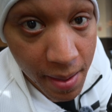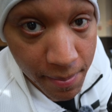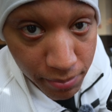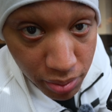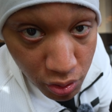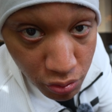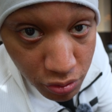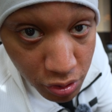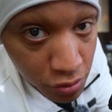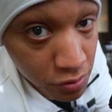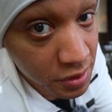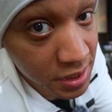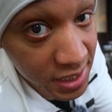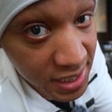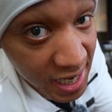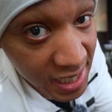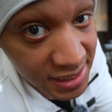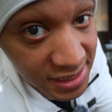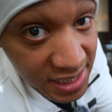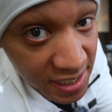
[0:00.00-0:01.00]
That Bluetooth
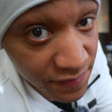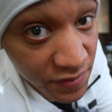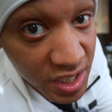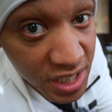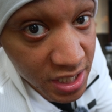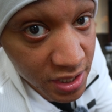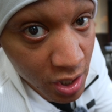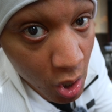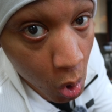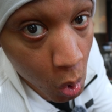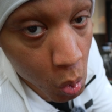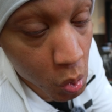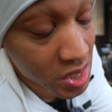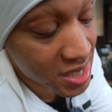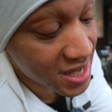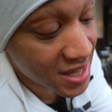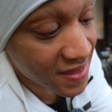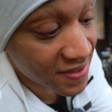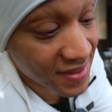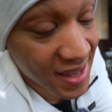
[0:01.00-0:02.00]
connectivity though,
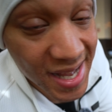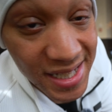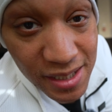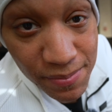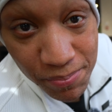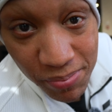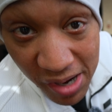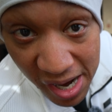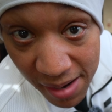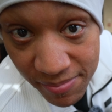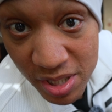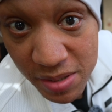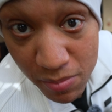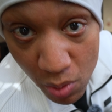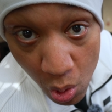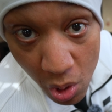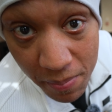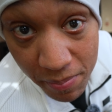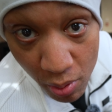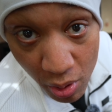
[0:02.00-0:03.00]
that's probably
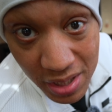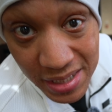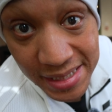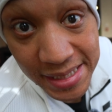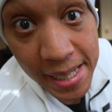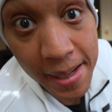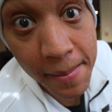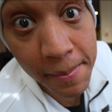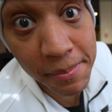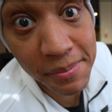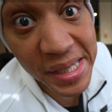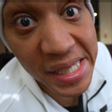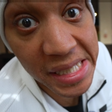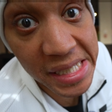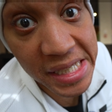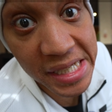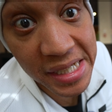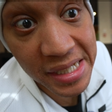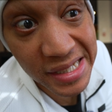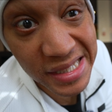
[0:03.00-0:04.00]
more important to
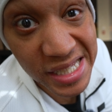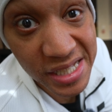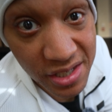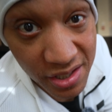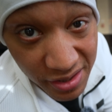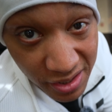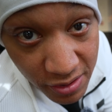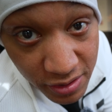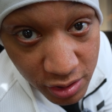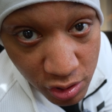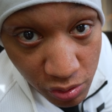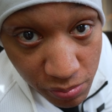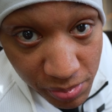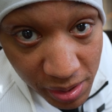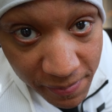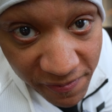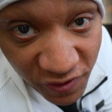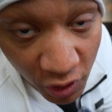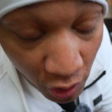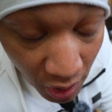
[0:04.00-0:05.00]
me than the
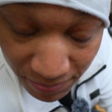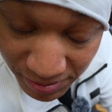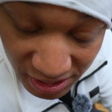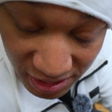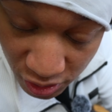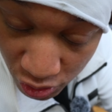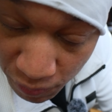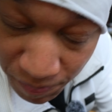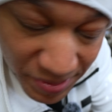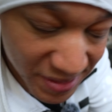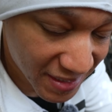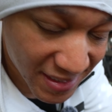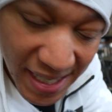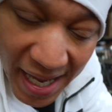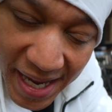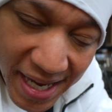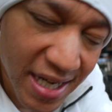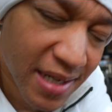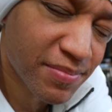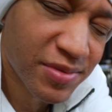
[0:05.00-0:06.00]
32-bit float. I'm just super
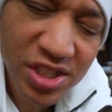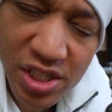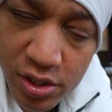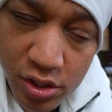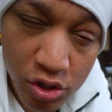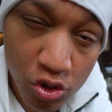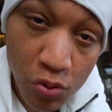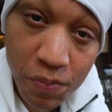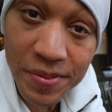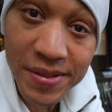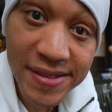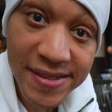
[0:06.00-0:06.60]
saying, I'm just super